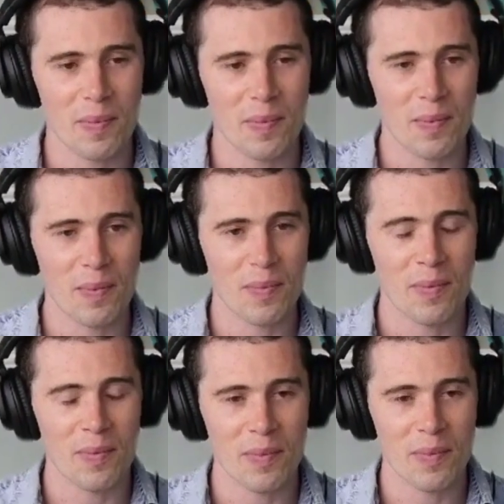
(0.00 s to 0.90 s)

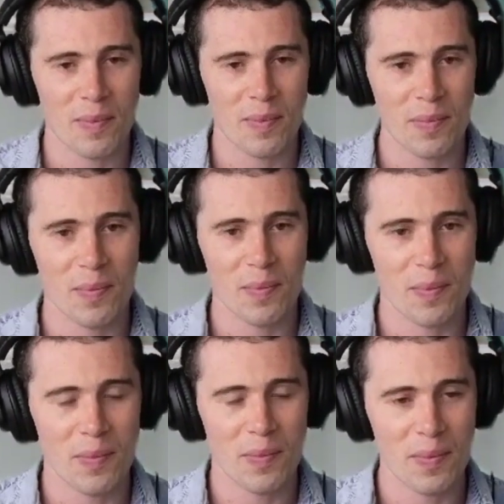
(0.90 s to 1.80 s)

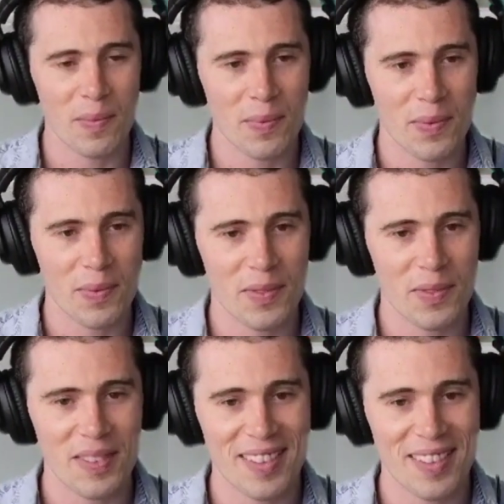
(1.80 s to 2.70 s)

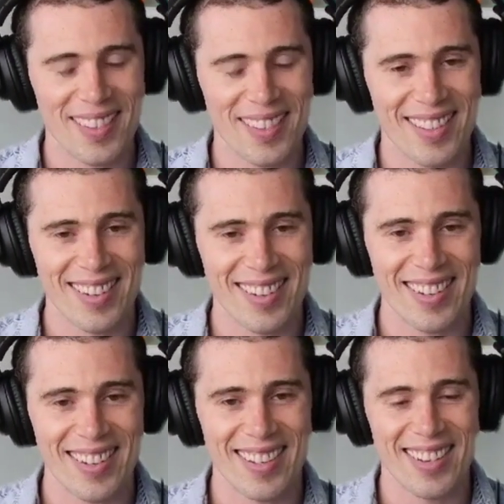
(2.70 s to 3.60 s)

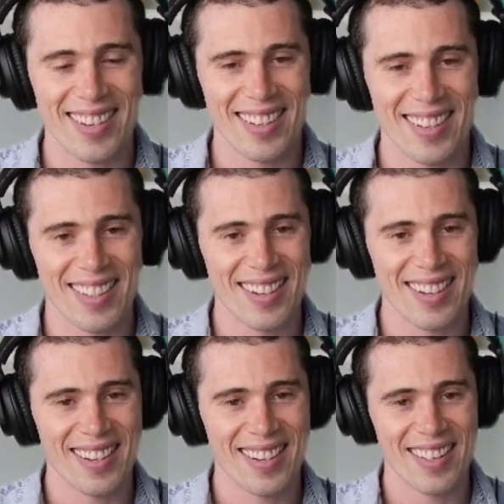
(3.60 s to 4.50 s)

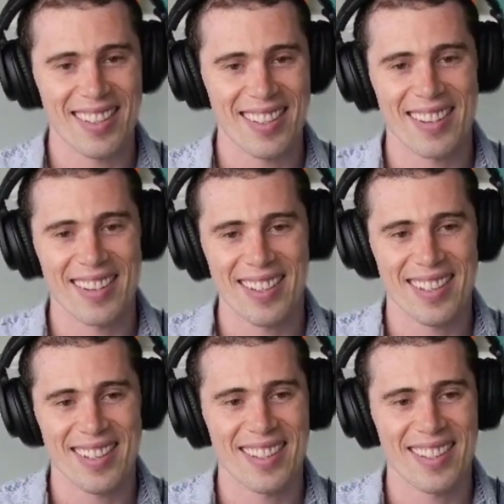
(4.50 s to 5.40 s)

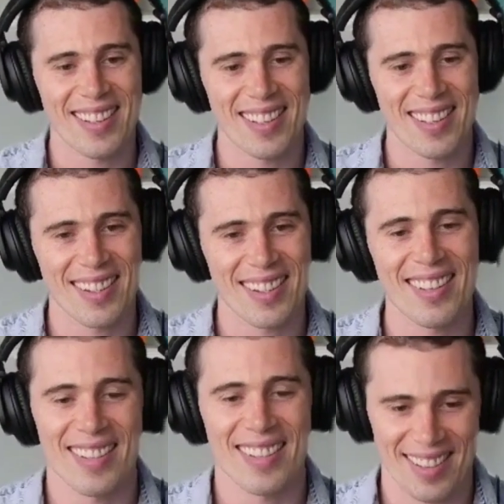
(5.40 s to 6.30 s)

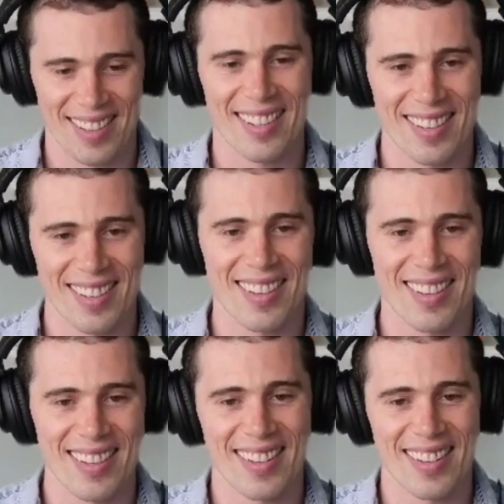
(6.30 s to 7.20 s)

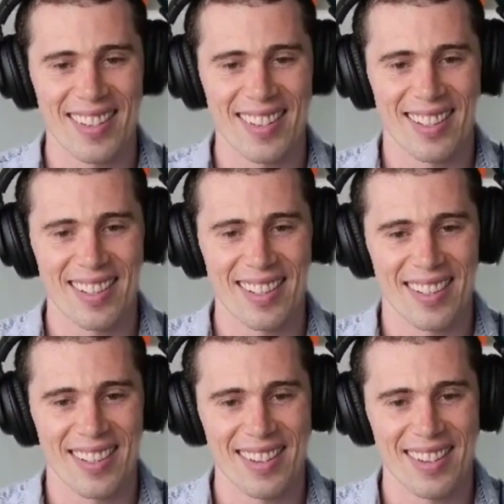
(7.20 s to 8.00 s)
(not speaking)